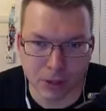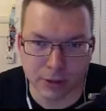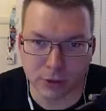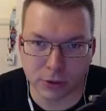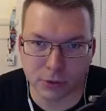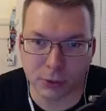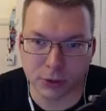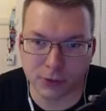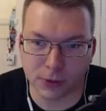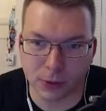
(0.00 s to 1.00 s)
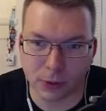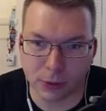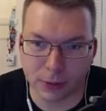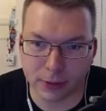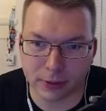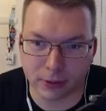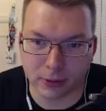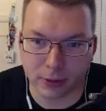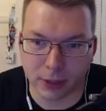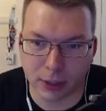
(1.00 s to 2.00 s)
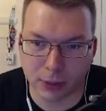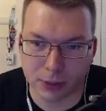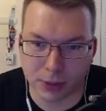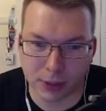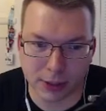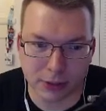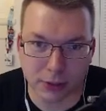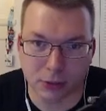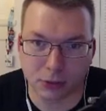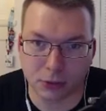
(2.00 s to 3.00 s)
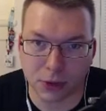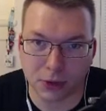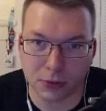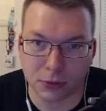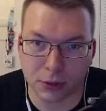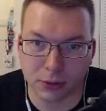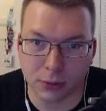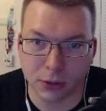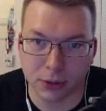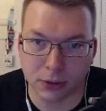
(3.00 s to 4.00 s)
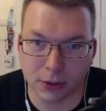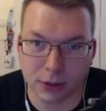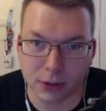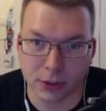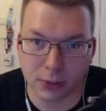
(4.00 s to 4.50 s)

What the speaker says: So for now, we'll just float a little bit. Once we start re-entering, which I think is as